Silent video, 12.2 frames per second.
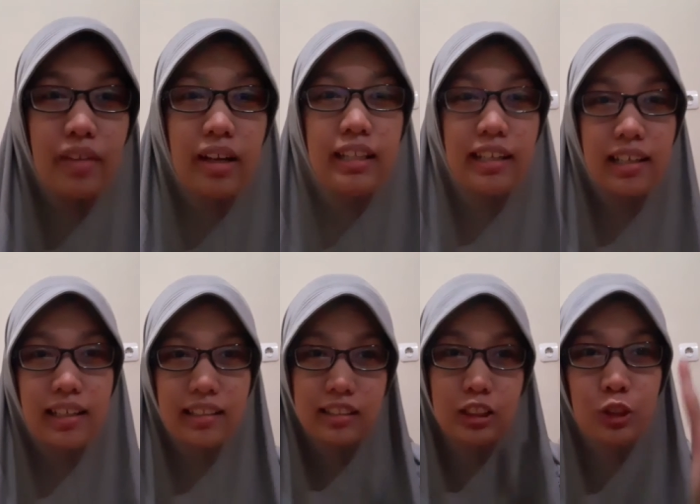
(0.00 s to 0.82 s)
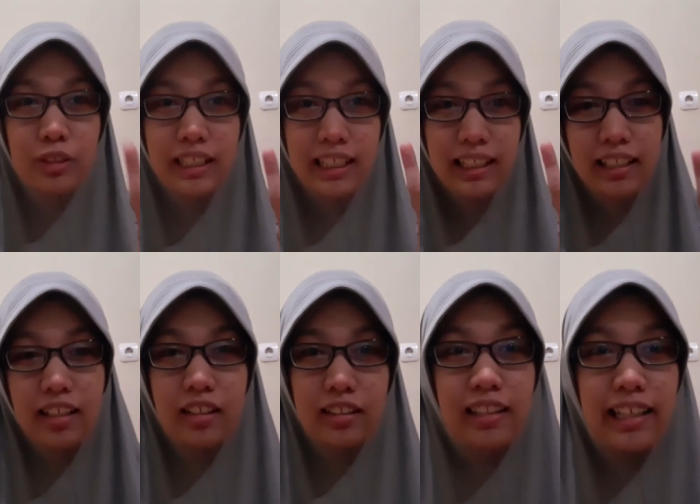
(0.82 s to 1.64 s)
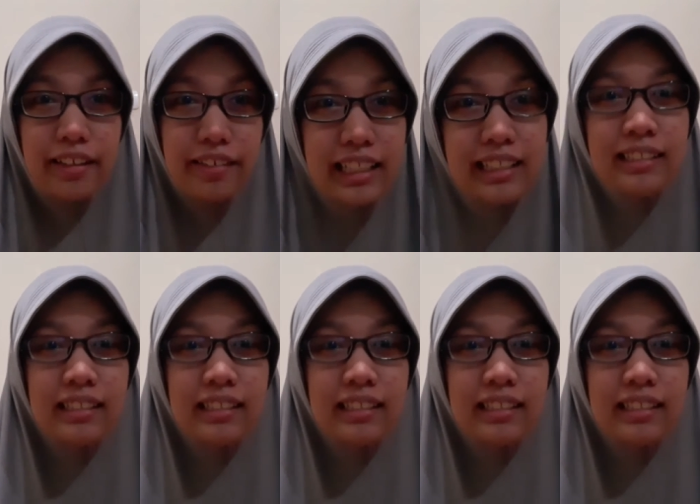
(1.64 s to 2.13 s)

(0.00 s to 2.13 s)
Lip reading: There are three corollaries.